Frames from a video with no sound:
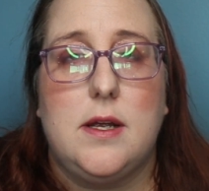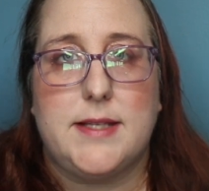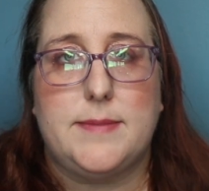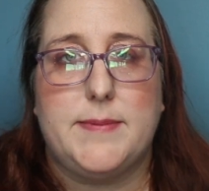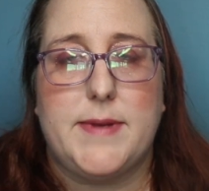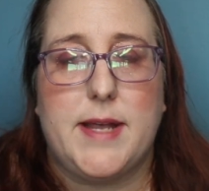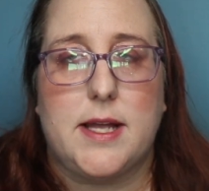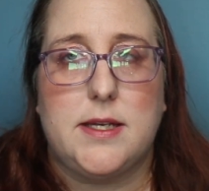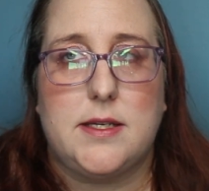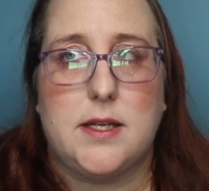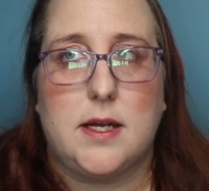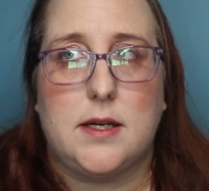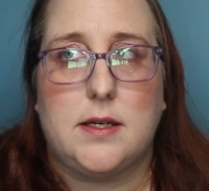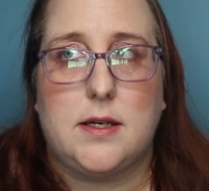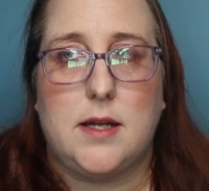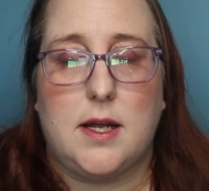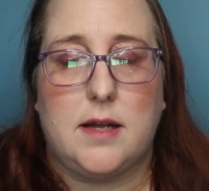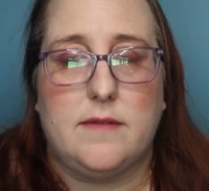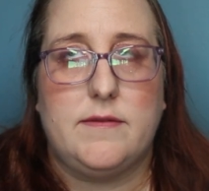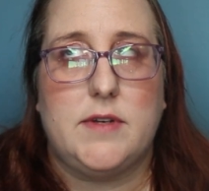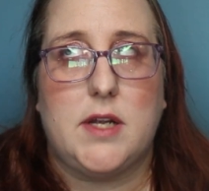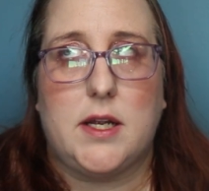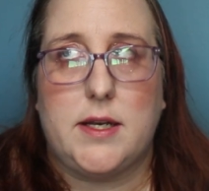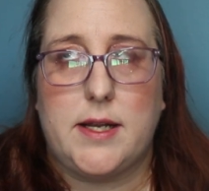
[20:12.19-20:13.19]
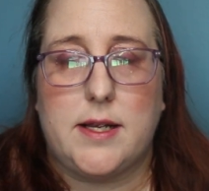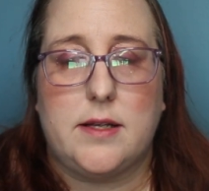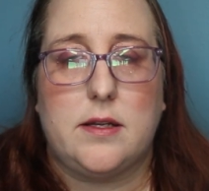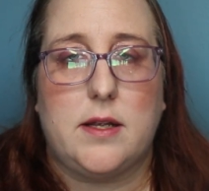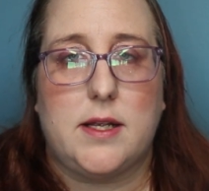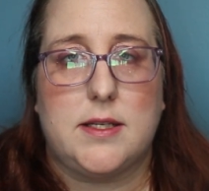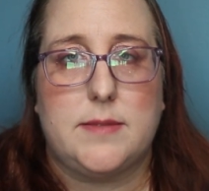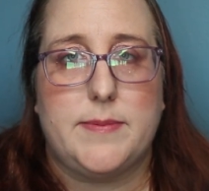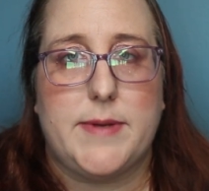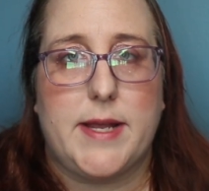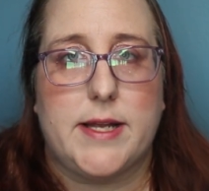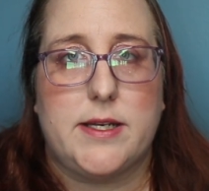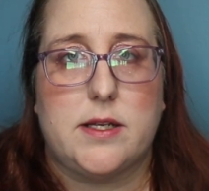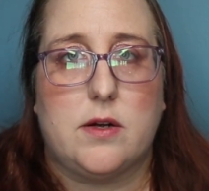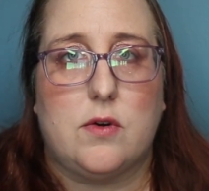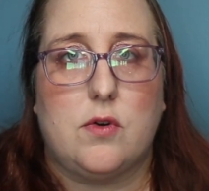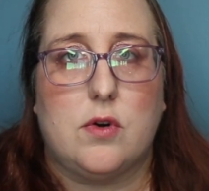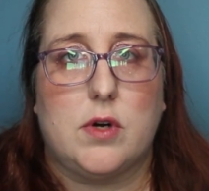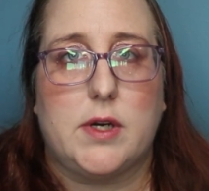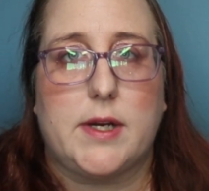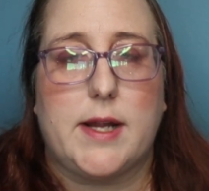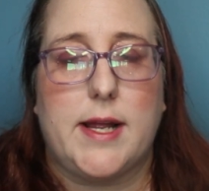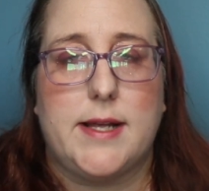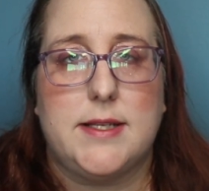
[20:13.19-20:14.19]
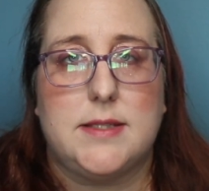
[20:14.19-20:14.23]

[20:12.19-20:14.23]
sba.gov, not sba.org.